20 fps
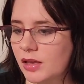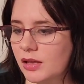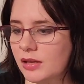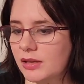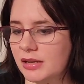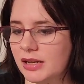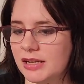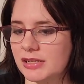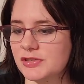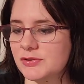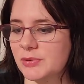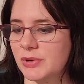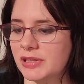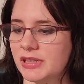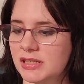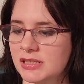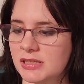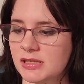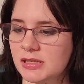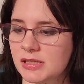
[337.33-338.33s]
Next one,
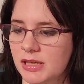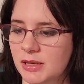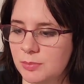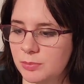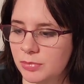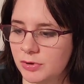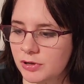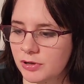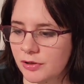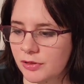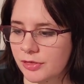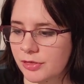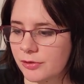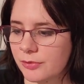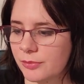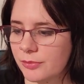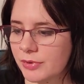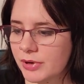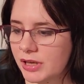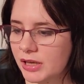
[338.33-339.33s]
this is a book
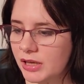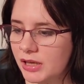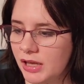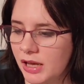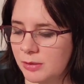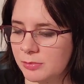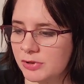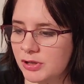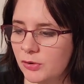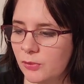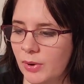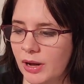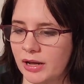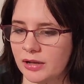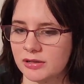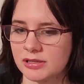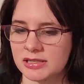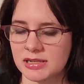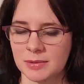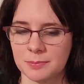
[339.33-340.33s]
3, Emily
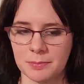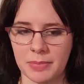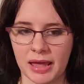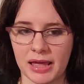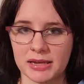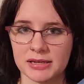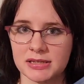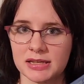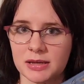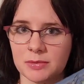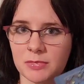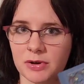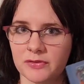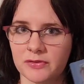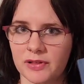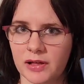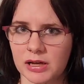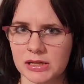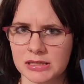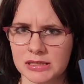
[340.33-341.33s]
Wilde's Compendium of
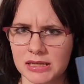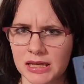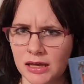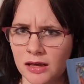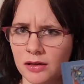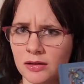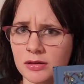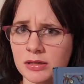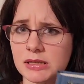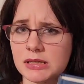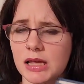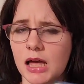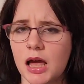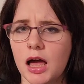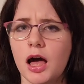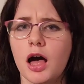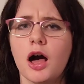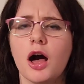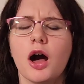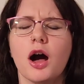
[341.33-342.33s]
Lost Tales.
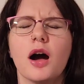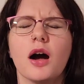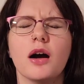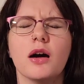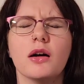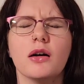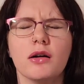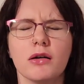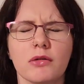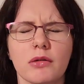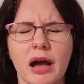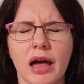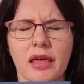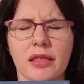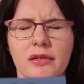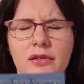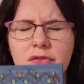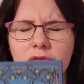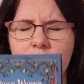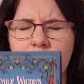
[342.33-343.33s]
Oh,
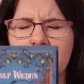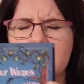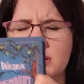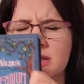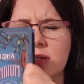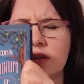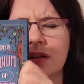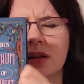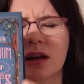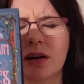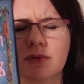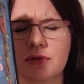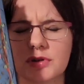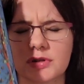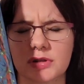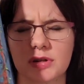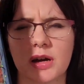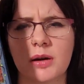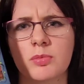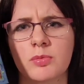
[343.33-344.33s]
Heather Fawcett, never
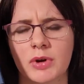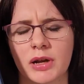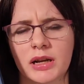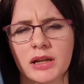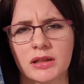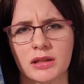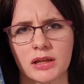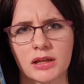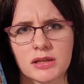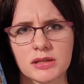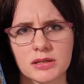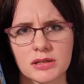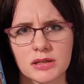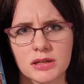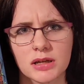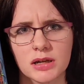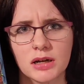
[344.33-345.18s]
stop writing these.